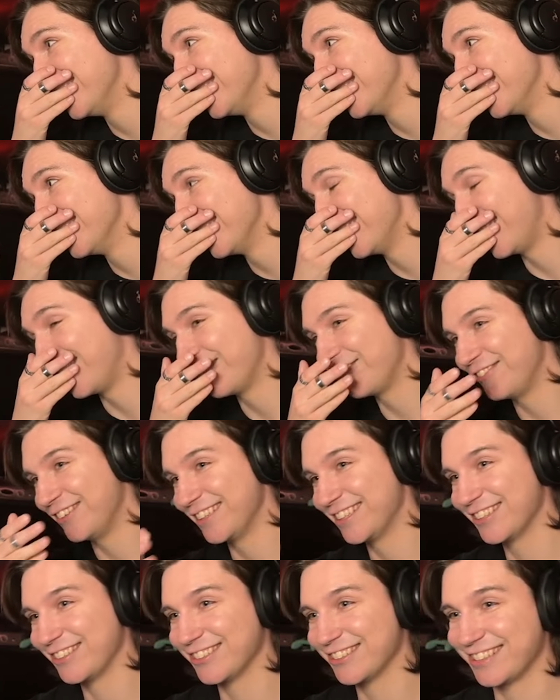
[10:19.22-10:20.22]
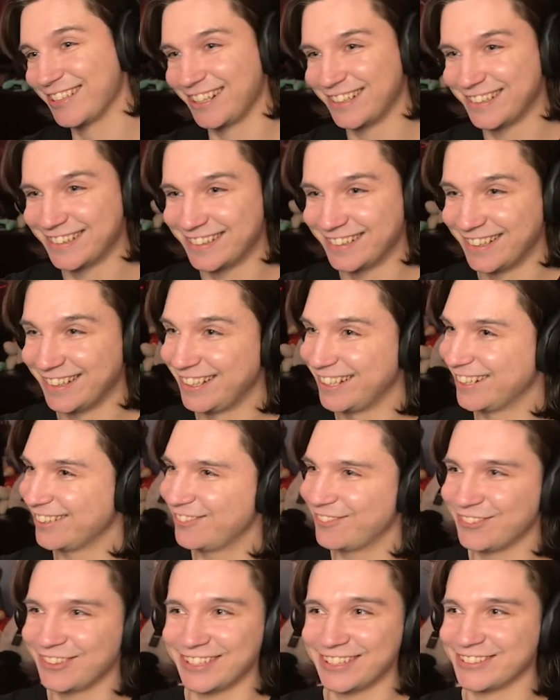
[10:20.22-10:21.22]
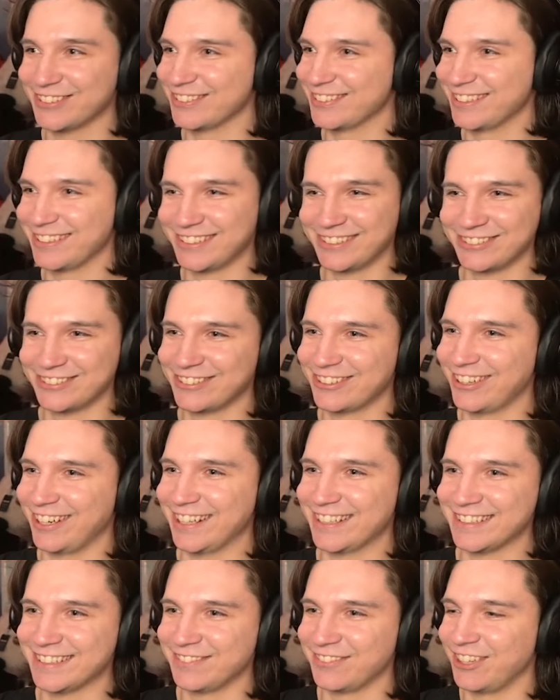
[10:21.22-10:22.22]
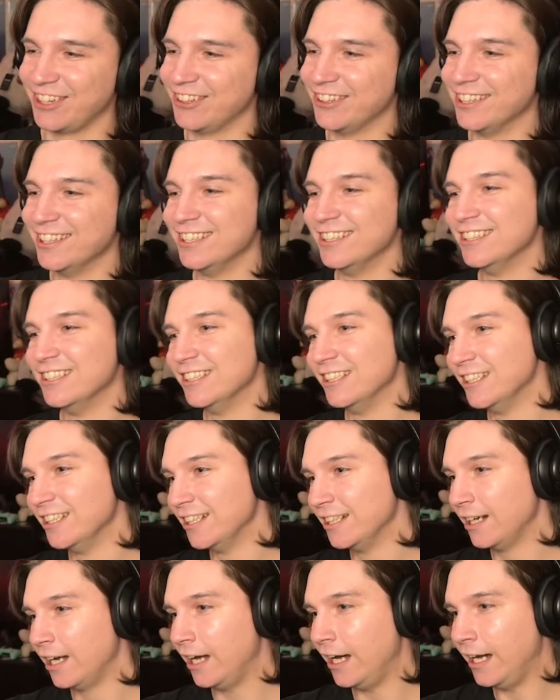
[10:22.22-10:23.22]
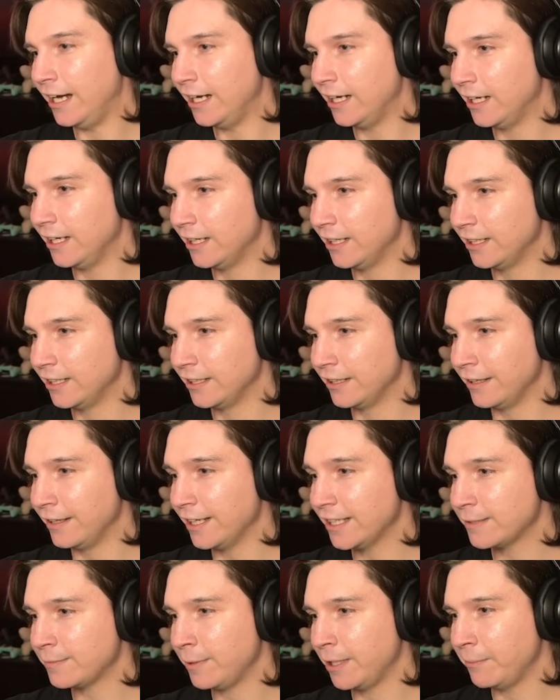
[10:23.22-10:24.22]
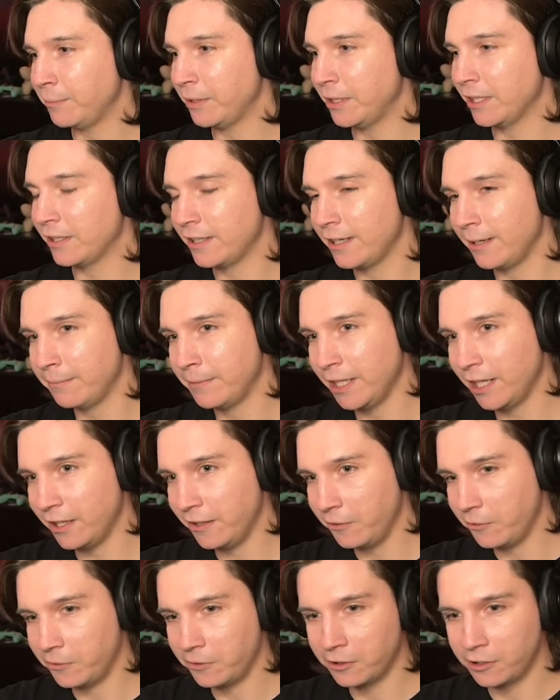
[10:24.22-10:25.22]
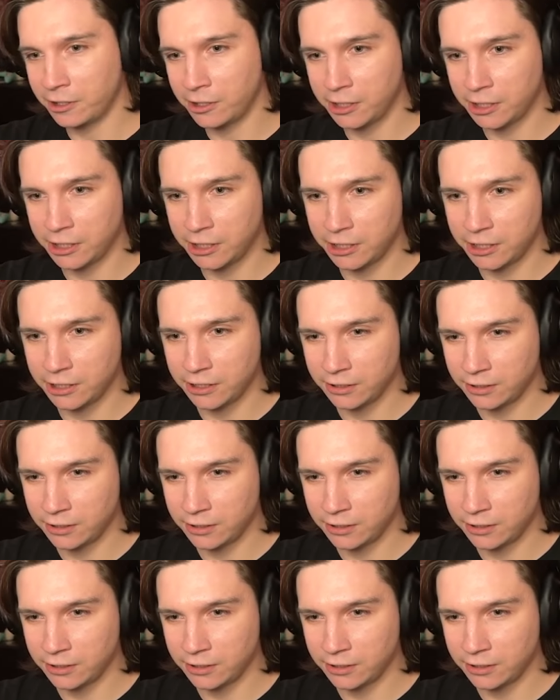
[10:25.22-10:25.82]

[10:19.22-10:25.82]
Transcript: Her visuals are too crazy, bro. This might be the thumbnail, or...